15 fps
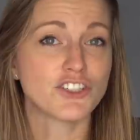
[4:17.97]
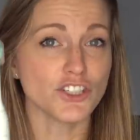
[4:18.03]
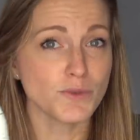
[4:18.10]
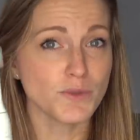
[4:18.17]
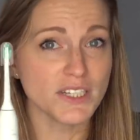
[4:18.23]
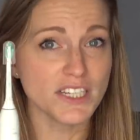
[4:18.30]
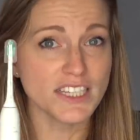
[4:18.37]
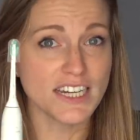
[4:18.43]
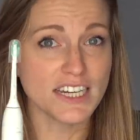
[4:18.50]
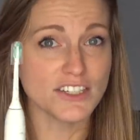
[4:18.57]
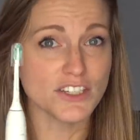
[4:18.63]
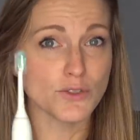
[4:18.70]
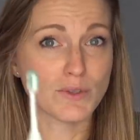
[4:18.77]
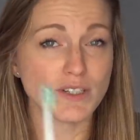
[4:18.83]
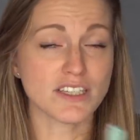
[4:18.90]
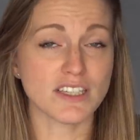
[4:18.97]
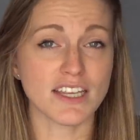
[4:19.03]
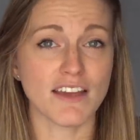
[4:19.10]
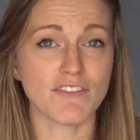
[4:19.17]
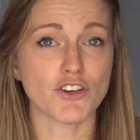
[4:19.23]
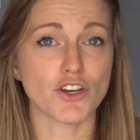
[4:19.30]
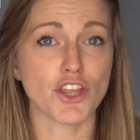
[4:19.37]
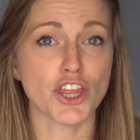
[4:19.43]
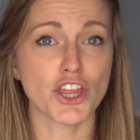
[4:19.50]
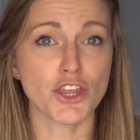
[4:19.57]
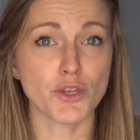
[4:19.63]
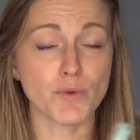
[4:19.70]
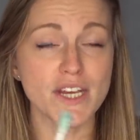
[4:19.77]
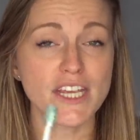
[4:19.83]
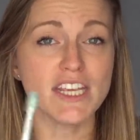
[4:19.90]
I just went to the dentist recently after
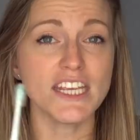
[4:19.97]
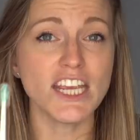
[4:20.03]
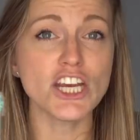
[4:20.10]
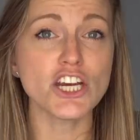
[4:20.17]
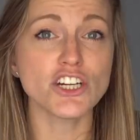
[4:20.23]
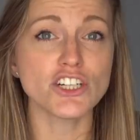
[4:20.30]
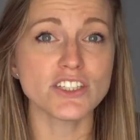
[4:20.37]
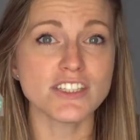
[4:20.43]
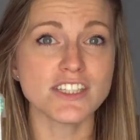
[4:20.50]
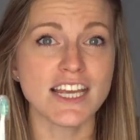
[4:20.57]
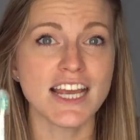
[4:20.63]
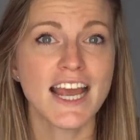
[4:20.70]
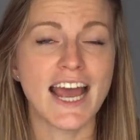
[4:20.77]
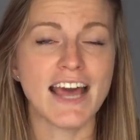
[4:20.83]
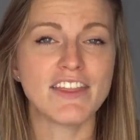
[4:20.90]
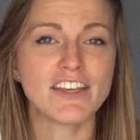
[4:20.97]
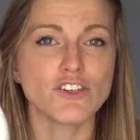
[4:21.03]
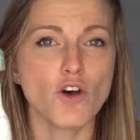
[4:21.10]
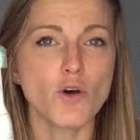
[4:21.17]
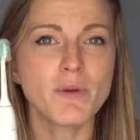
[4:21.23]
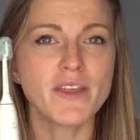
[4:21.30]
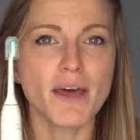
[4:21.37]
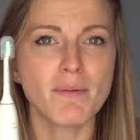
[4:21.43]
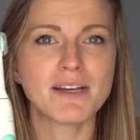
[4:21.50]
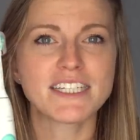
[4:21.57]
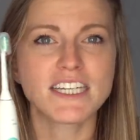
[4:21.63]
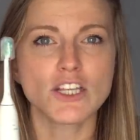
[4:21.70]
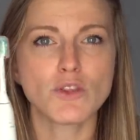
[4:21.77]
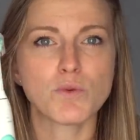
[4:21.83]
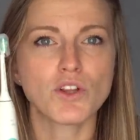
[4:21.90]
three years and they told me that my
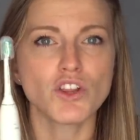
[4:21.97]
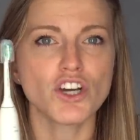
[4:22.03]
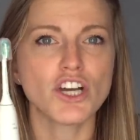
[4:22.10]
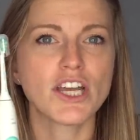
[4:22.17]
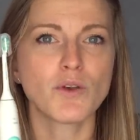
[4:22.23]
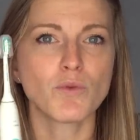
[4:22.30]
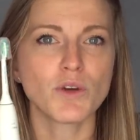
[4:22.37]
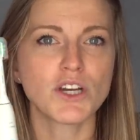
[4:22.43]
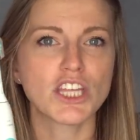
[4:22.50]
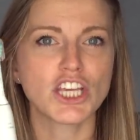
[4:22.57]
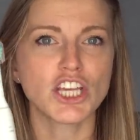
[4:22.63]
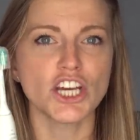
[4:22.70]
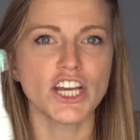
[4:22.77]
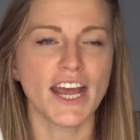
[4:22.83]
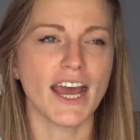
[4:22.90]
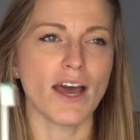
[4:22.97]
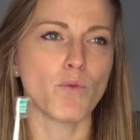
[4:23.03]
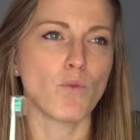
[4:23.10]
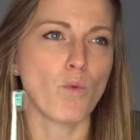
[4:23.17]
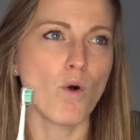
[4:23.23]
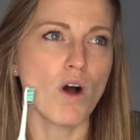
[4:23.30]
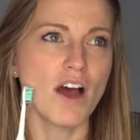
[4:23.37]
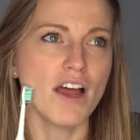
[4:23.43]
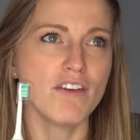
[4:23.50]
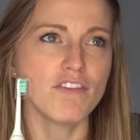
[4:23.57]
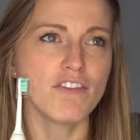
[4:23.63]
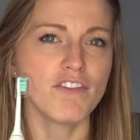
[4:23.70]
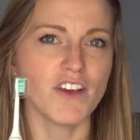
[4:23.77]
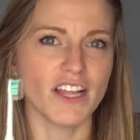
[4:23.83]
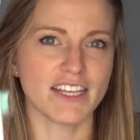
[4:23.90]
teeth were looking really good. I had one
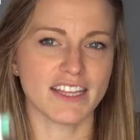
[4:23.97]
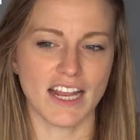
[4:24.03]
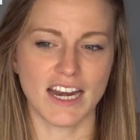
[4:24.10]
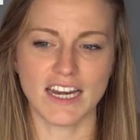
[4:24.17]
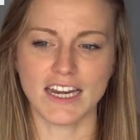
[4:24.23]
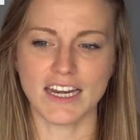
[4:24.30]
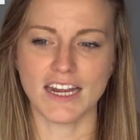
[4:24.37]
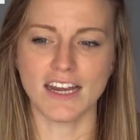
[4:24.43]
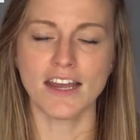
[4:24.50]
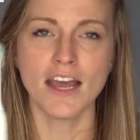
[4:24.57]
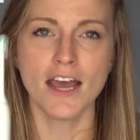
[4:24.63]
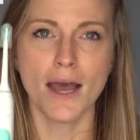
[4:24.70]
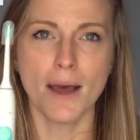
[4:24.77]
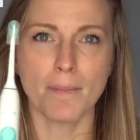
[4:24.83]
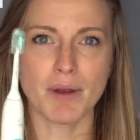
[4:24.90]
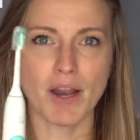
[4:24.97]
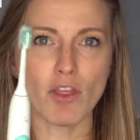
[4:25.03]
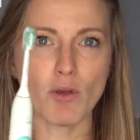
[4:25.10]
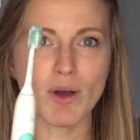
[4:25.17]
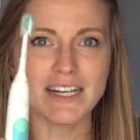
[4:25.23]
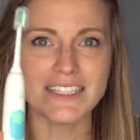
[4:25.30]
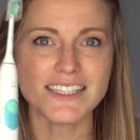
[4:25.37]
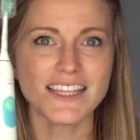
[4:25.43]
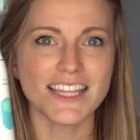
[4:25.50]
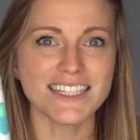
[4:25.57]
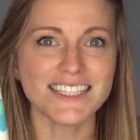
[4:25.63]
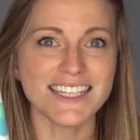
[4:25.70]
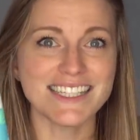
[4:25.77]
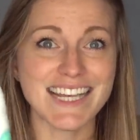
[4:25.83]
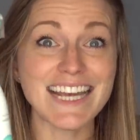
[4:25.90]
filling that I needed, but otherwise
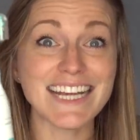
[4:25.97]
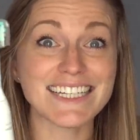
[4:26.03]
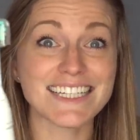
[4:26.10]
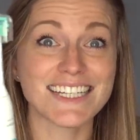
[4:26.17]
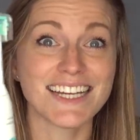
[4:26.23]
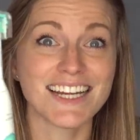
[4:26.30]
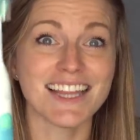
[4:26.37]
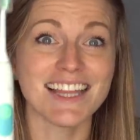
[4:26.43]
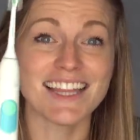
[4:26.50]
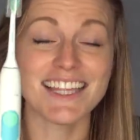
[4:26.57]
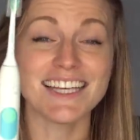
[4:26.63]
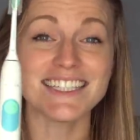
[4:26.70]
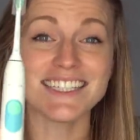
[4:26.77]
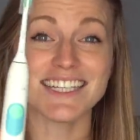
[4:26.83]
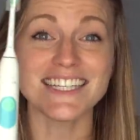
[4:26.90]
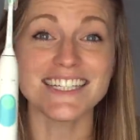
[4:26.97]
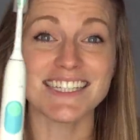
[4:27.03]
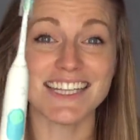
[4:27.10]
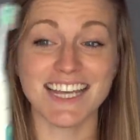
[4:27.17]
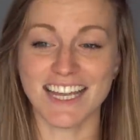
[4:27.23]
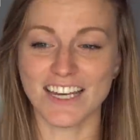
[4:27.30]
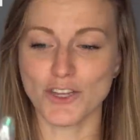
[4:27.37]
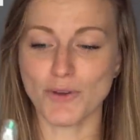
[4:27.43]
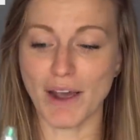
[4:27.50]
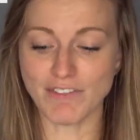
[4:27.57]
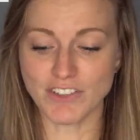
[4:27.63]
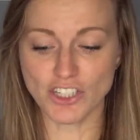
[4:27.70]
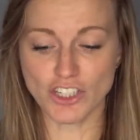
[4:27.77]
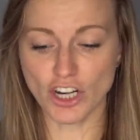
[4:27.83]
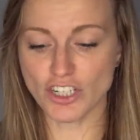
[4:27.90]
this is it. This is it. You
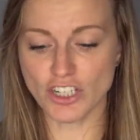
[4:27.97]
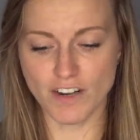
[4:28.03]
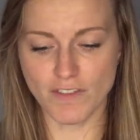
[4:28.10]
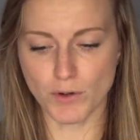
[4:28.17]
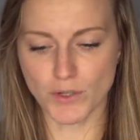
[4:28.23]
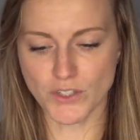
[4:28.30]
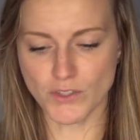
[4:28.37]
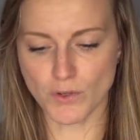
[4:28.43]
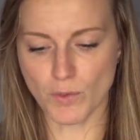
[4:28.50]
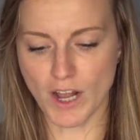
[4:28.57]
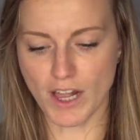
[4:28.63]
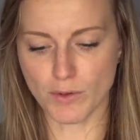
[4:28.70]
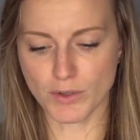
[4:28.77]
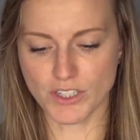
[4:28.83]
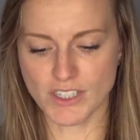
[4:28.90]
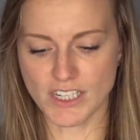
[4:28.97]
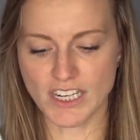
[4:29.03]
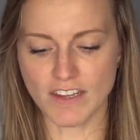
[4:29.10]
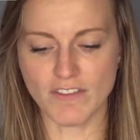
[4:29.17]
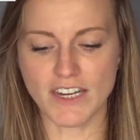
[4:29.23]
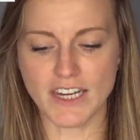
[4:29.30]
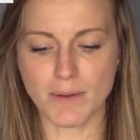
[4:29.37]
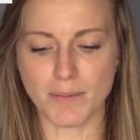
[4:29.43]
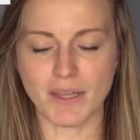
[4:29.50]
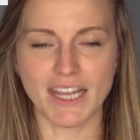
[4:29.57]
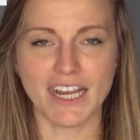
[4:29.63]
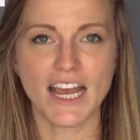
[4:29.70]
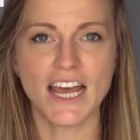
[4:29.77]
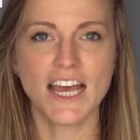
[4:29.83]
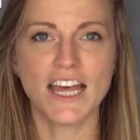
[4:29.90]
have to charge it every once in a while, which is inconvenient, but
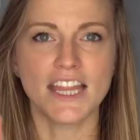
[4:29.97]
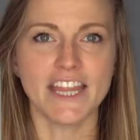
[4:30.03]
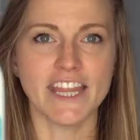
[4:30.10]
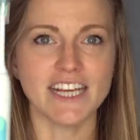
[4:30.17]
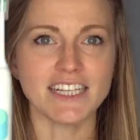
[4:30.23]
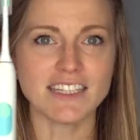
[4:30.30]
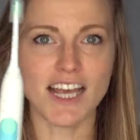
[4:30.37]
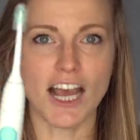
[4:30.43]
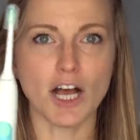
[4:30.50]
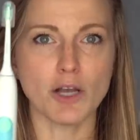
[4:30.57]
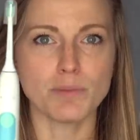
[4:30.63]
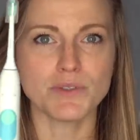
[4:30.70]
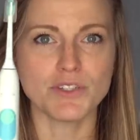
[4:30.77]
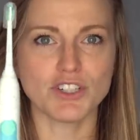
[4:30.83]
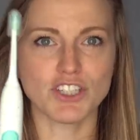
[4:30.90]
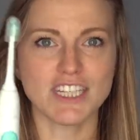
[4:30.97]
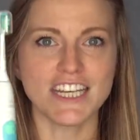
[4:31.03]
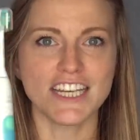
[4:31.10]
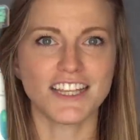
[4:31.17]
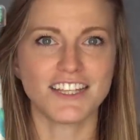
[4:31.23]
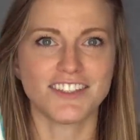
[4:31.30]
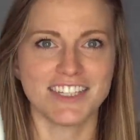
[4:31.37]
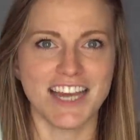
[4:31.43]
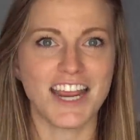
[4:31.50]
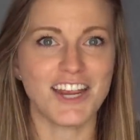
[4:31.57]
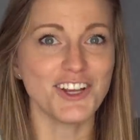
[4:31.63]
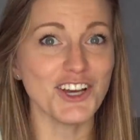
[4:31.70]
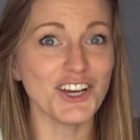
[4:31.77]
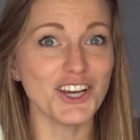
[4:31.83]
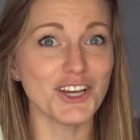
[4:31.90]
like this helps your teeth
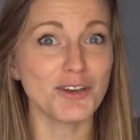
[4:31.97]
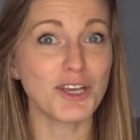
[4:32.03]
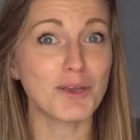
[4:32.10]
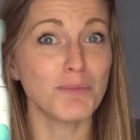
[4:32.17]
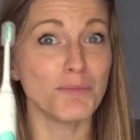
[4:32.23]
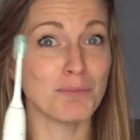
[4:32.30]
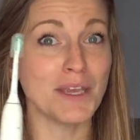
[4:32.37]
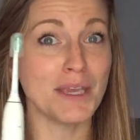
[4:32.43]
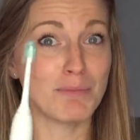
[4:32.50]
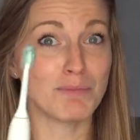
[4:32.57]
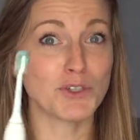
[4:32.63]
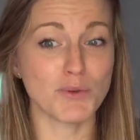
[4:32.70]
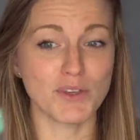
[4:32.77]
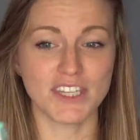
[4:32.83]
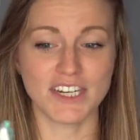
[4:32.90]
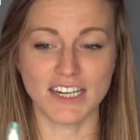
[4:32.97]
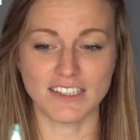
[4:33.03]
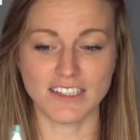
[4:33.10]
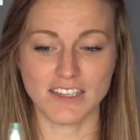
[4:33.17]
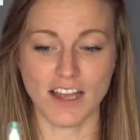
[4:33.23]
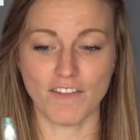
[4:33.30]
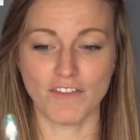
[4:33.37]
stay good in between the dentist